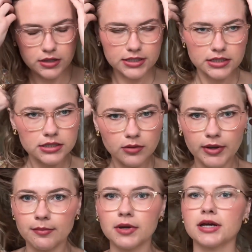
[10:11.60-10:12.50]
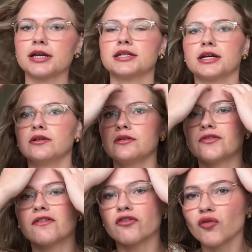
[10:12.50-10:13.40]
this is on my mind, I don't know if
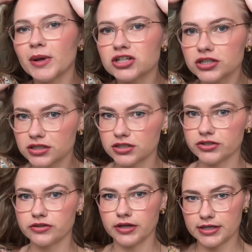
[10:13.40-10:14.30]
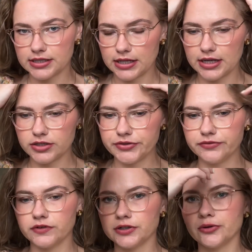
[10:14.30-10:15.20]
I've ever mentioned to you guys that I do
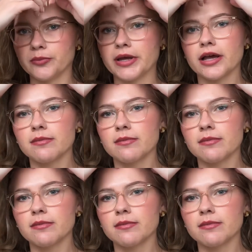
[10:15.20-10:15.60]
virtual makeup